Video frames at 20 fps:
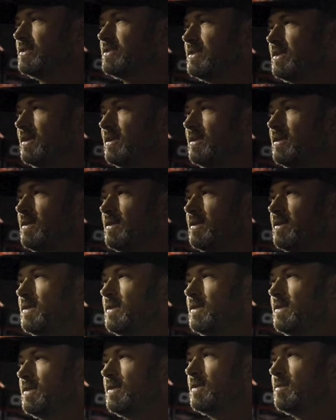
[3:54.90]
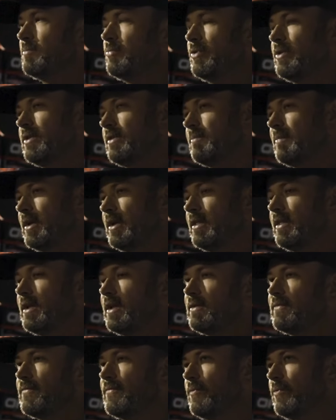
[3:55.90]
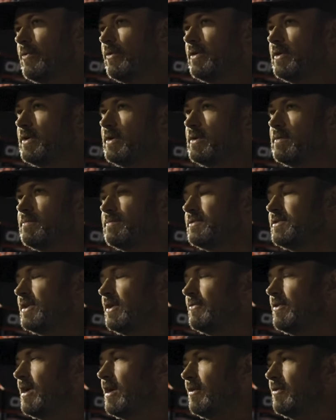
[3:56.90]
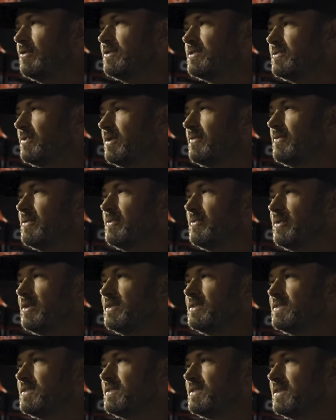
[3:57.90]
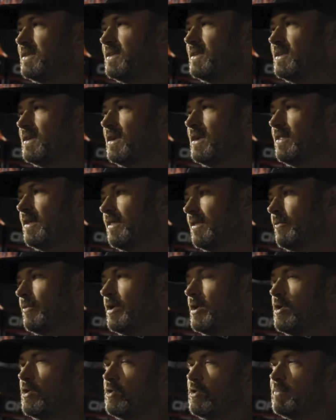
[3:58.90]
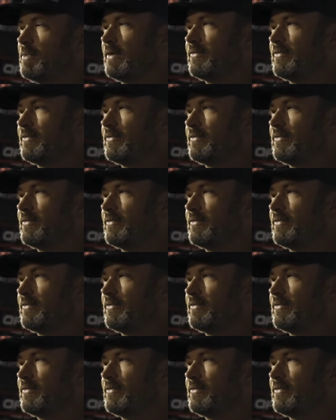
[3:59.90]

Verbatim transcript: us there. Right. Put in my like four to seven hours or whatever it was. And on the way home